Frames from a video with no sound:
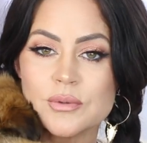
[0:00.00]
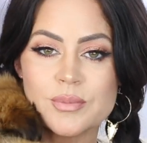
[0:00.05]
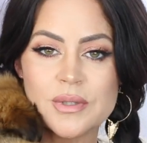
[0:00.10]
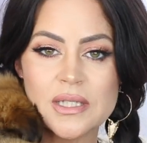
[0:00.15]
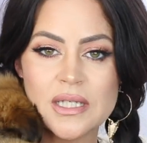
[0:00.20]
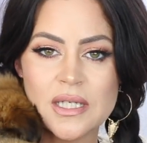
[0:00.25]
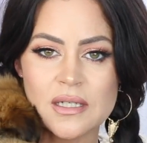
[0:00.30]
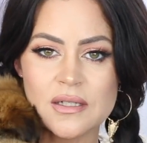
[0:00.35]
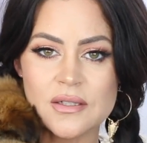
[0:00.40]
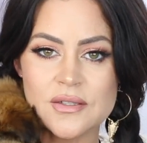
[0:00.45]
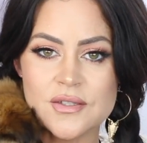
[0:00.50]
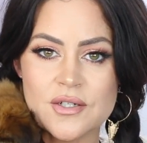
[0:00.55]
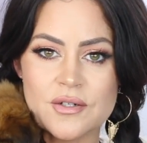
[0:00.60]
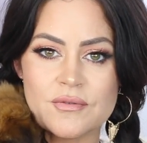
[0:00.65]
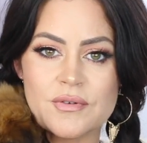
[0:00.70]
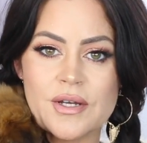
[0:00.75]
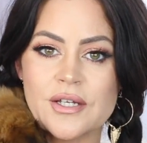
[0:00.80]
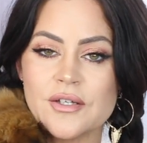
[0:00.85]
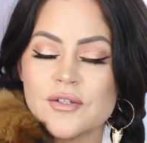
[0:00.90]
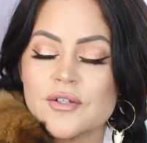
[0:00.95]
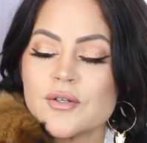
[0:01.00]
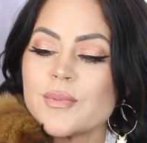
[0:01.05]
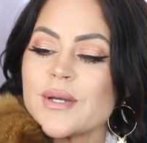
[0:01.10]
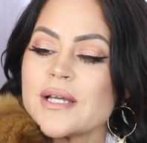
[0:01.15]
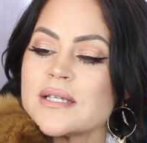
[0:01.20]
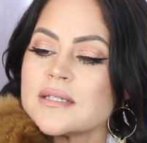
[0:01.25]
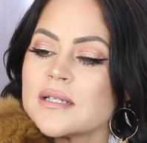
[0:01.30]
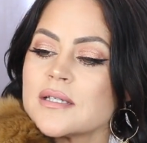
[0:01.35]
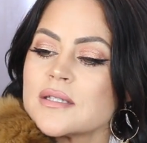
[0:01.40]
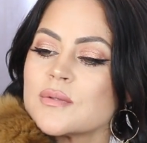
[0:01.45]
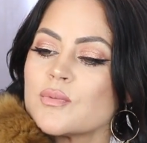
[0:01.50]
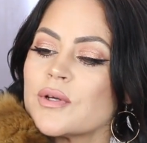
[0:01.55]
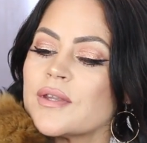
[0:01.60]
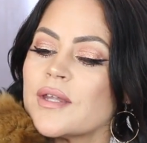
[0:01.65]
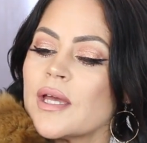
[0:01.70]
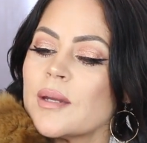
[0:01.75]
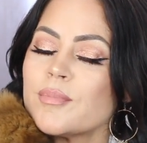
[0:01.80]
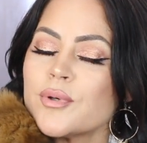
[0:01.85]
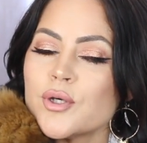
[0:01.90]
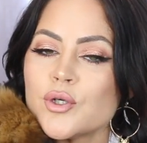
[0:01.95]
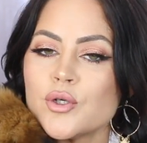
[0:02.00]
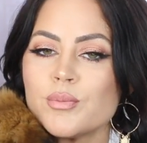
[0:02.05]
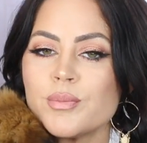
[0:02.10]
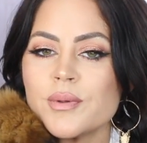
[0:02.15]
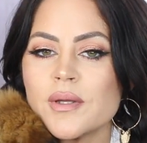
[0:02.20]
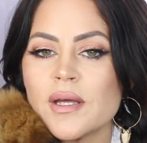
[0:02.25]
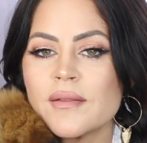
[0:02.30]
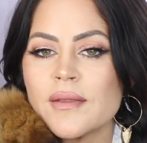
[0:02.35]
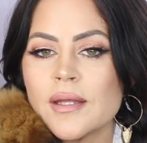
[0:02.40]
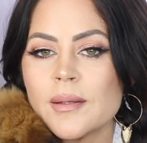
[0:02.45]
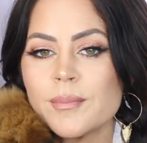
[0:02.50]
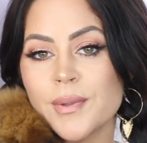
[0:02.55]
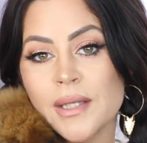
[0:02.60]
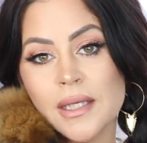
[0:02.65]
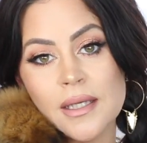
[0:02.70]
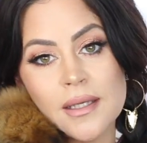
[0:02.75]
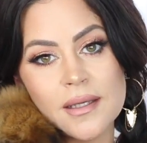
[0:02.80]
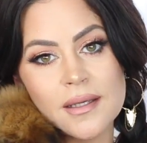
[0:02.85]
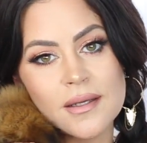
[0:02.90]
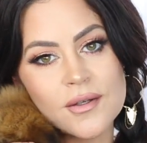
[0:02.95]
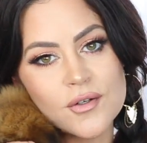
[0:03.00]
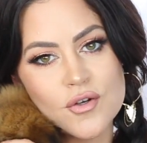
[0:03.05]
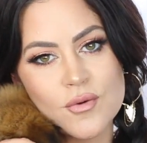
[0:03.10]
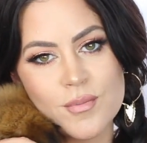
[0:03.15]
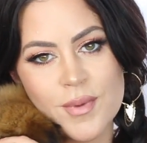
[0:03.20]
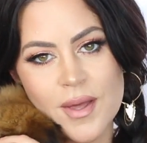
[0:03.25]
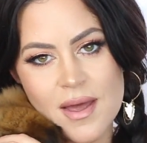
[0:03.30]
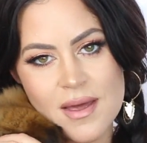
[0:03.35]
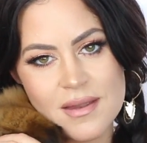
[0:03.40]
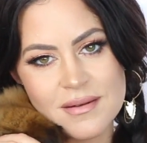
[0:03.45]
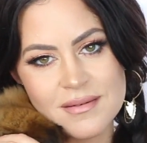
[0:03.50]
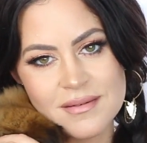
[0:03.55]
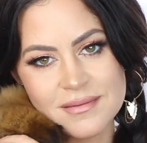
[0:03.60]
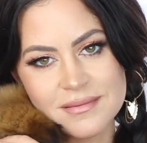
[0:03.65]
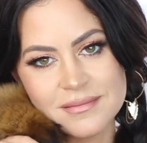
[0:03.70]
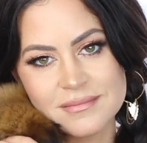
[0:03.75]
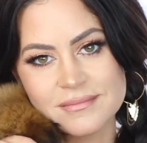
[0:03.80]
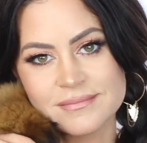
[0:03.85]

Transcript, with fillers: would be killed on a regular basis when they poop and they pee in your bed.